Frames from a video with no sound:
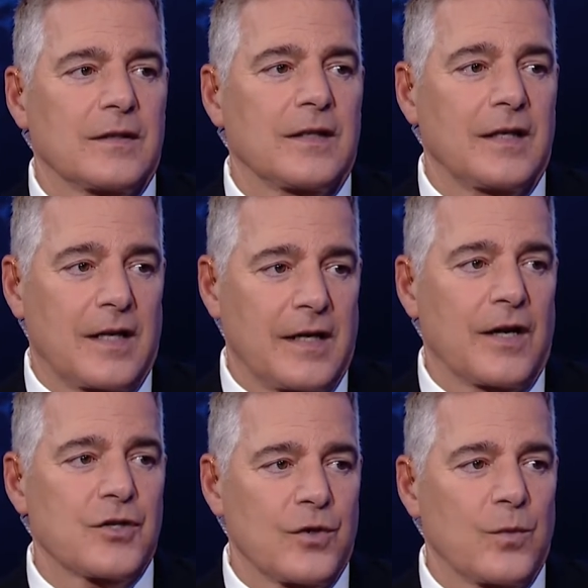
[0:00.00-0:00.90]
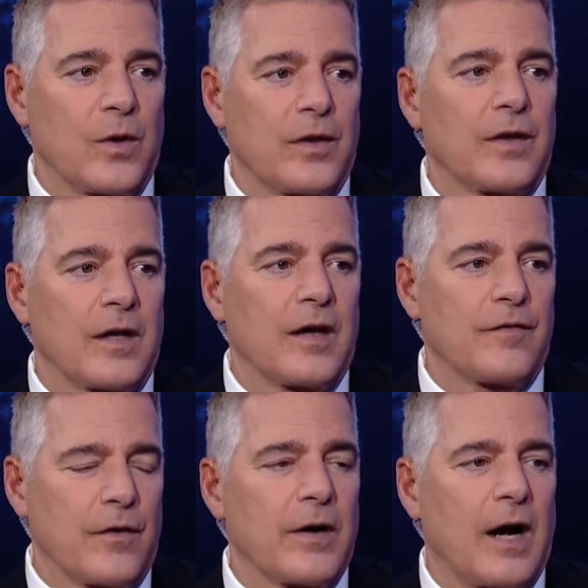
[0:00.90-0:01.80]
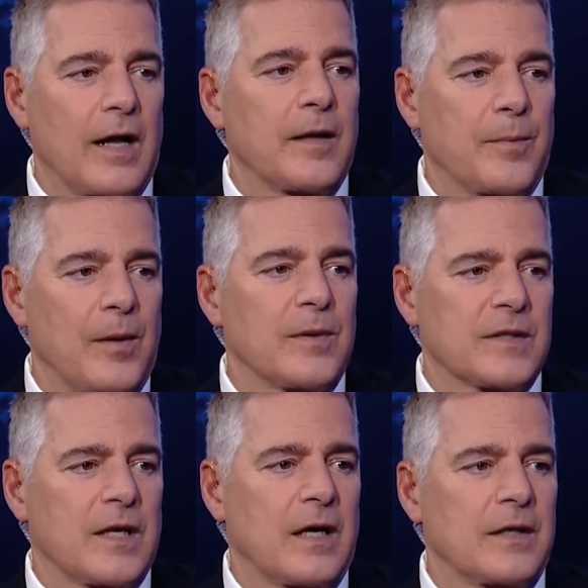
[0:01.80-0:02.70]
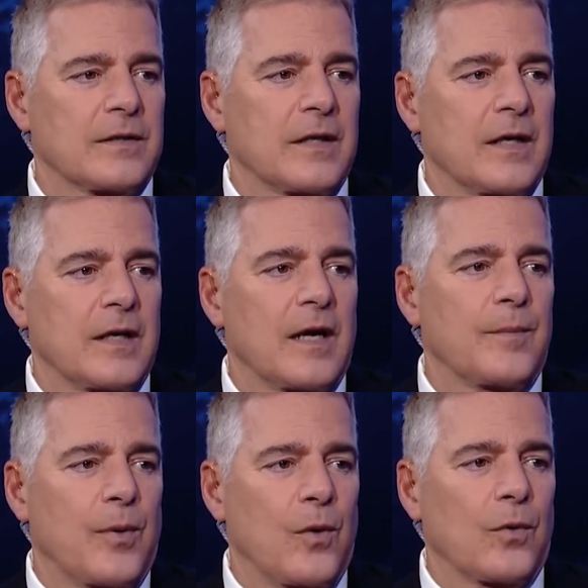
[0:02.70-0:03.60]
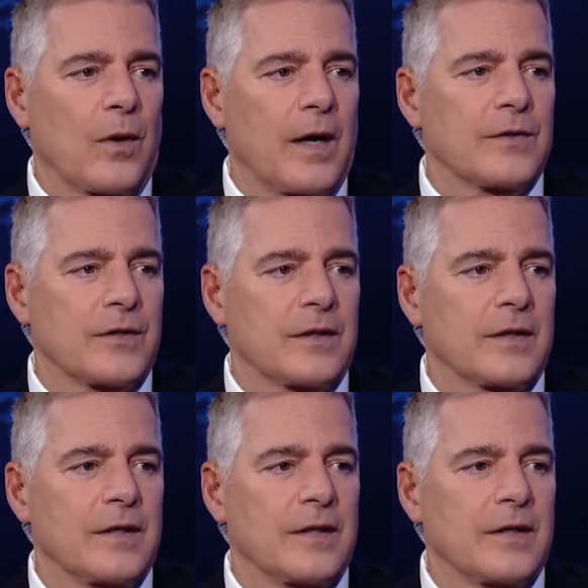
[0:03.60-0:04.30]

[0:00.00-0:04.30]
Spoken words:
in connection with a very highly publicized and polarizing